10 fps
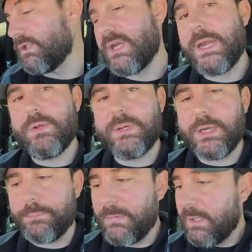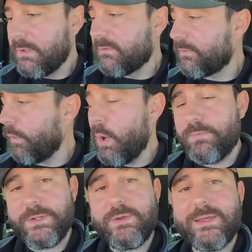channel here. So
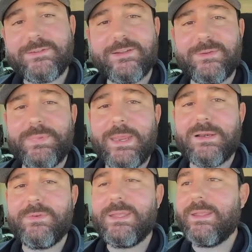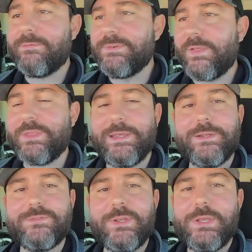hopefully you guys got something out of it. If nothing
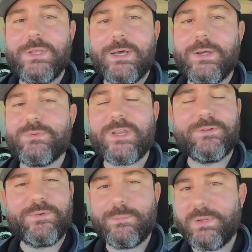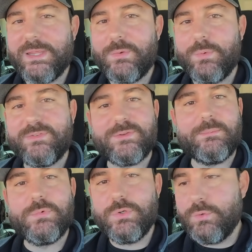else, it was kind of fun playing with
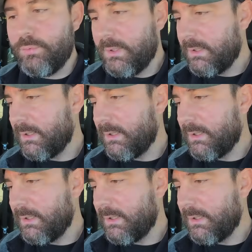some new